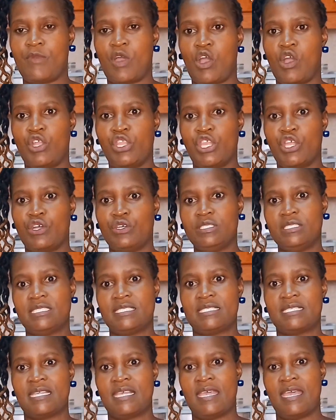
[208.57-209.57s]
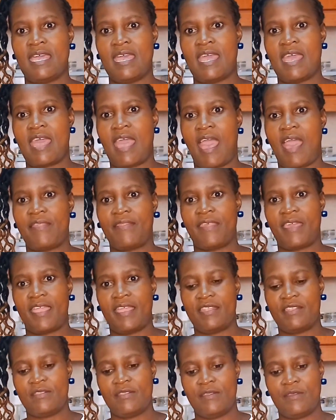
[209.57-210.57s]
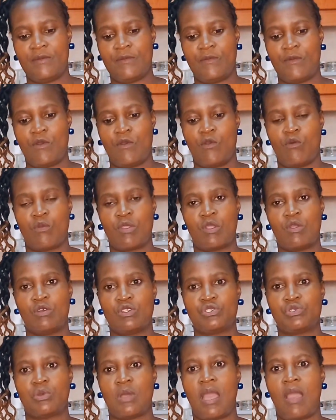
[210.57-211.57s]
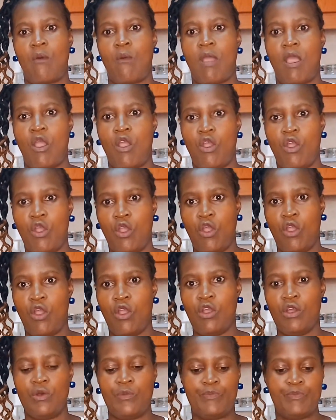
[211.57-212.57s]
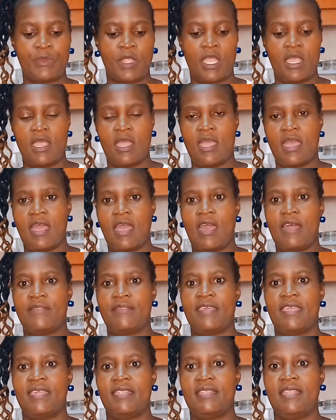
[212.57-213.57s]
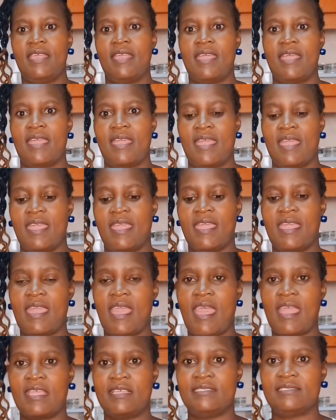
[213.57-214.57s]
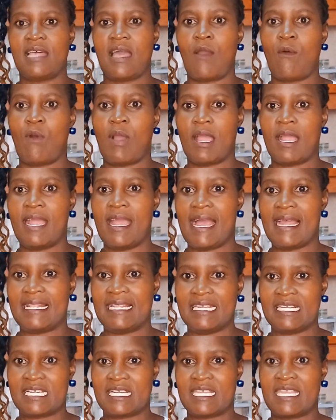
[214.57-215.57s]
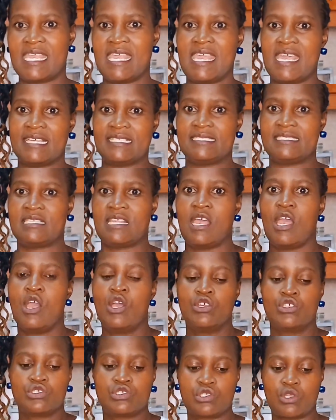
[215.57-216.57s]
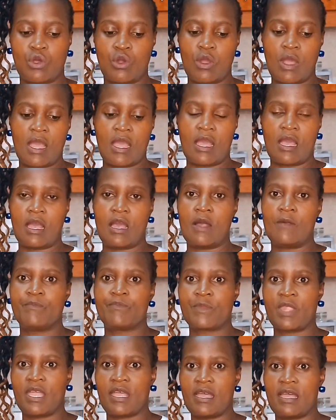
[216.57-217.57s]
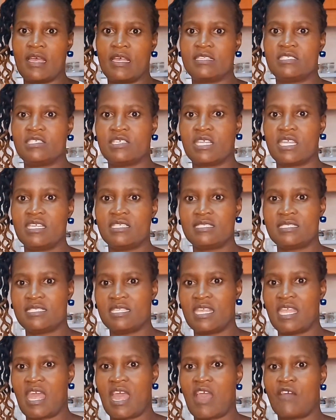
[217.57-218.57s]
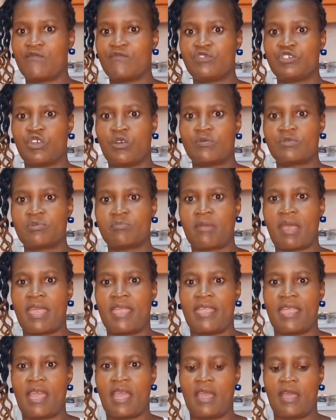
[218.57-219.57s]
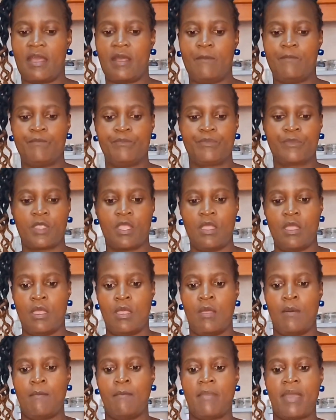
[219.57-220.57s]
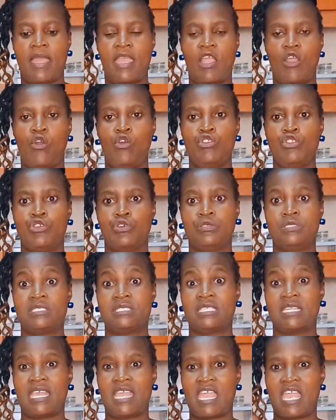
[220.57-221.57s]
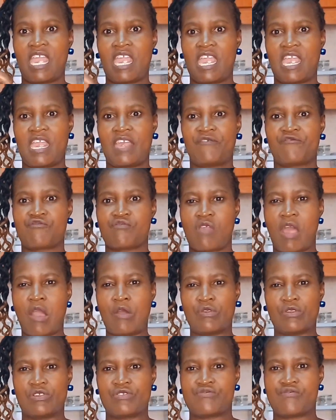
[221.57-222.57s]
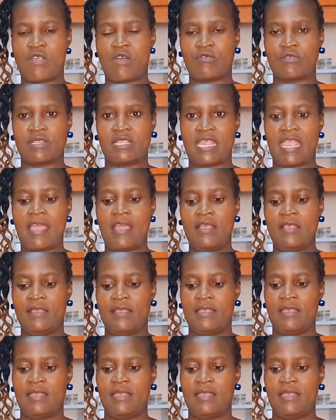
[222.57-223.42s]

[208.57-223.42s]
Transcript: onions and then go to our hoho and then here is our garlic yes so um, as you can see i've chopped my um, my onions round round yeah